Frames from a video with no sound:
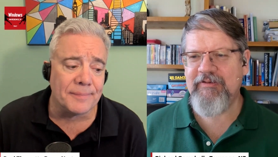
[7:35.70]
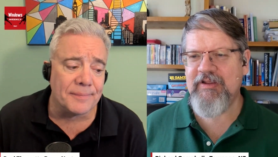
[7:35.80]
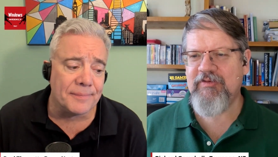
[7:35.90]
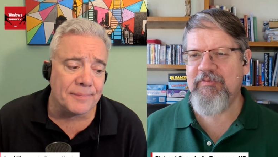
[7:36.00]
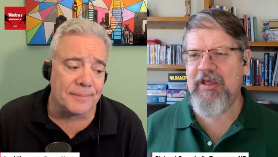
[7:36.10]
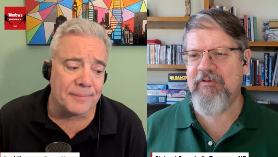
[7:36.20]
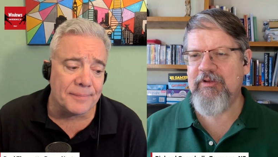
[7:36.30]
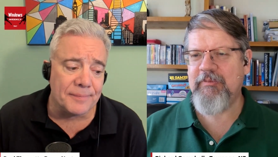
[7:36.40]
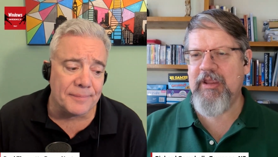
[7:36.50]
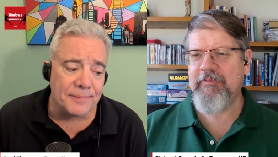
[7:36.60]
Speaker 1: doesn't matter what
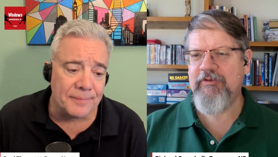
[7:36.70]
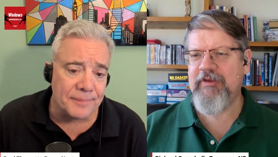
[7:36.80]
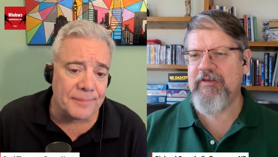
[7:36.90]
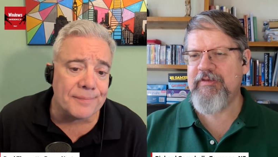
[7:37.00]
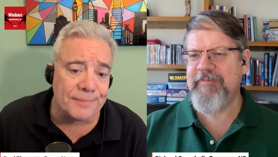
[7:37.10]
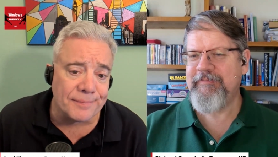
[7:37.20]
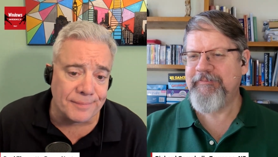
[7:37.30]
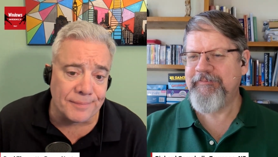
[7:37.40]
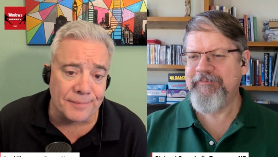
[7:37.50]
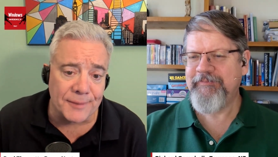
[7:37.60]
the paper says.
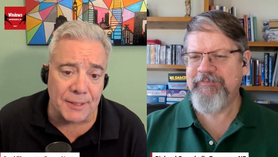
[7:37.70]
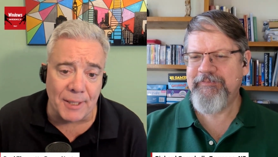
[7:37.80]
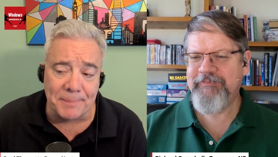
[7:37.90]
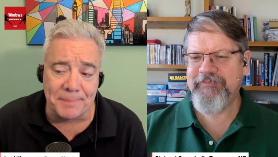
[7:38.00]
Right. Right.